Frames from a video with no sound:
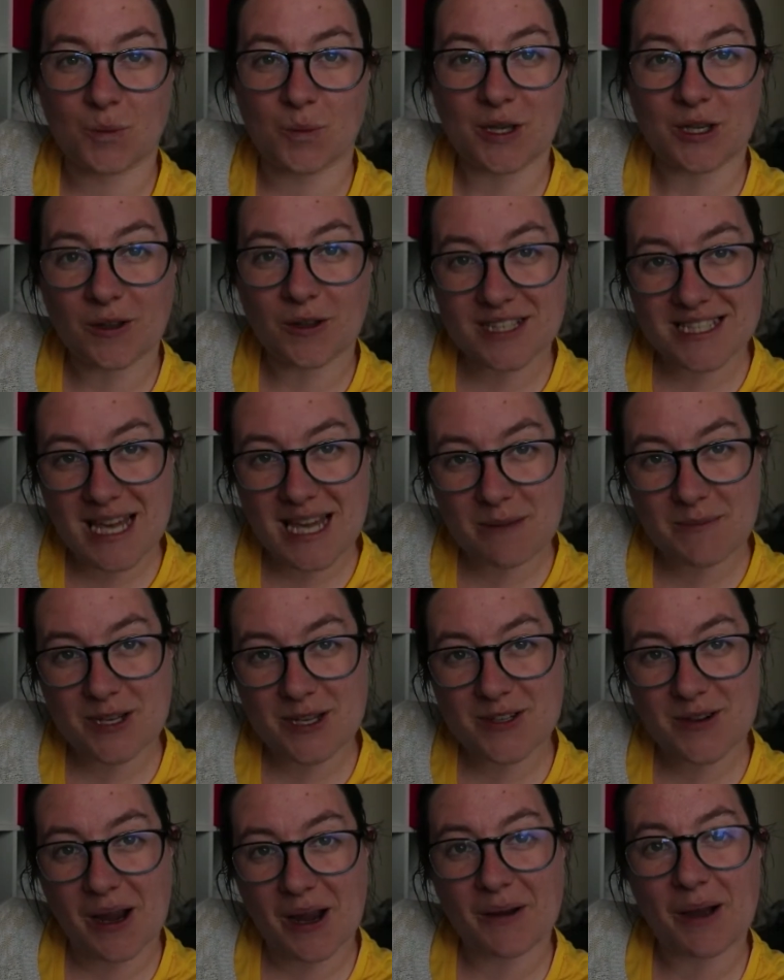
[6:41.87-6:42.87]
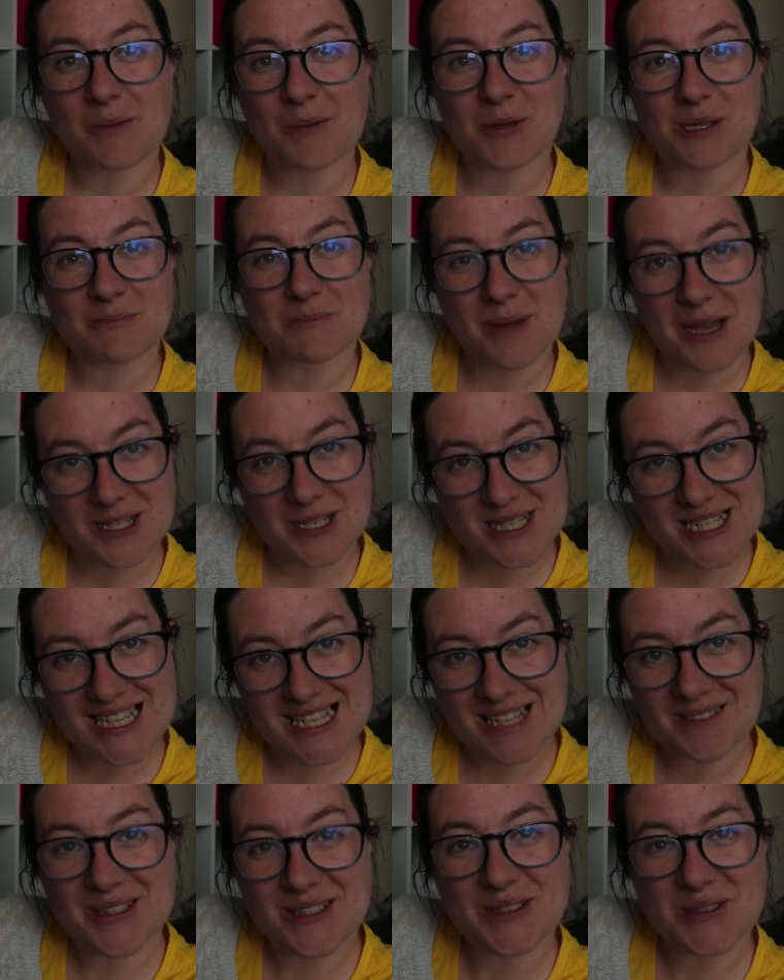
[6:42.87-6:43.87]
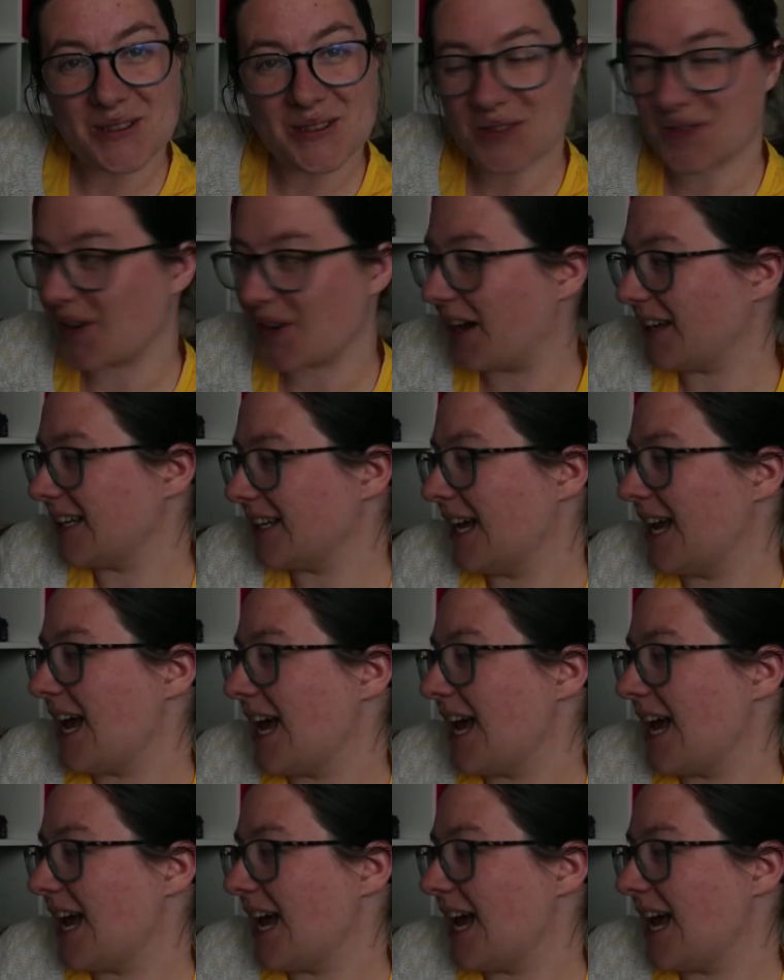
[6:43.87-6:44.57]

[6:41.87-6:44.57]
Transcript: We got the tape measure out and we measured it, which was fun.